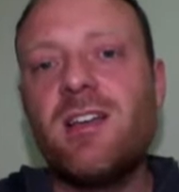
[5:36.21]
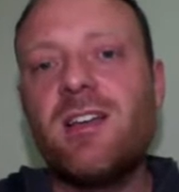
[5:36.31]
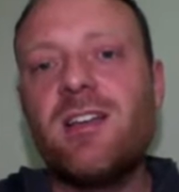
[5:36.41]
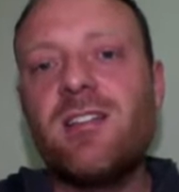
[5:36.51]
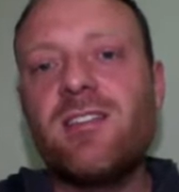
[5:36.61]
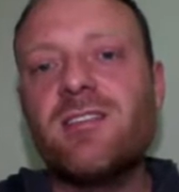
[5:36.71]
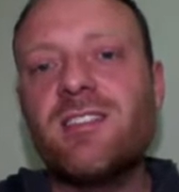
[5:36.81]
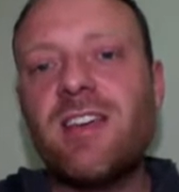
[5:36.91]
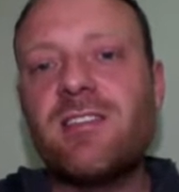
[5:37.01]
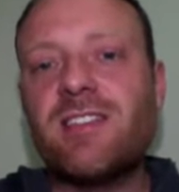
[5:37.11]
Now notice
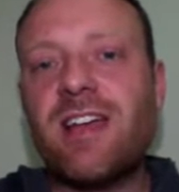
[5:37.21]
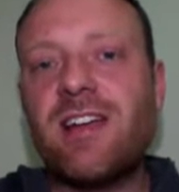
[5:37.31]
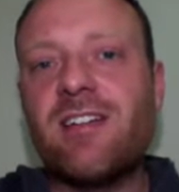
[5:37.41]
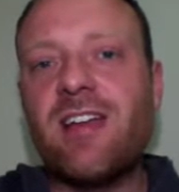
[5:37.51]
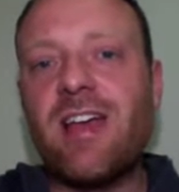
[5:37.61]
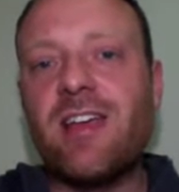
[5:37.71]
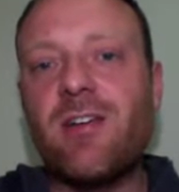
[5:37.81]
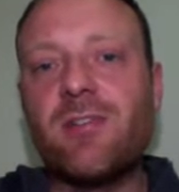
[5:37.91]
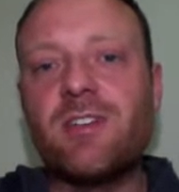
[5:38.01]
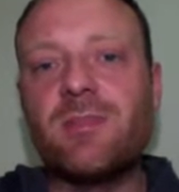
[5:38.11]
how it's added a
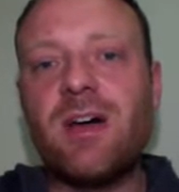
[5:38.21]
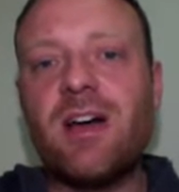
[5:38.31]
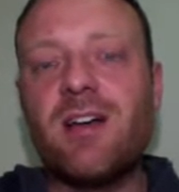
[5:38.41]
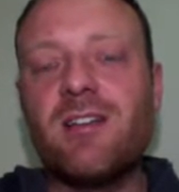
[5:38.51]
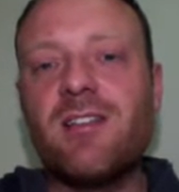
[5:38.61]
orange bar.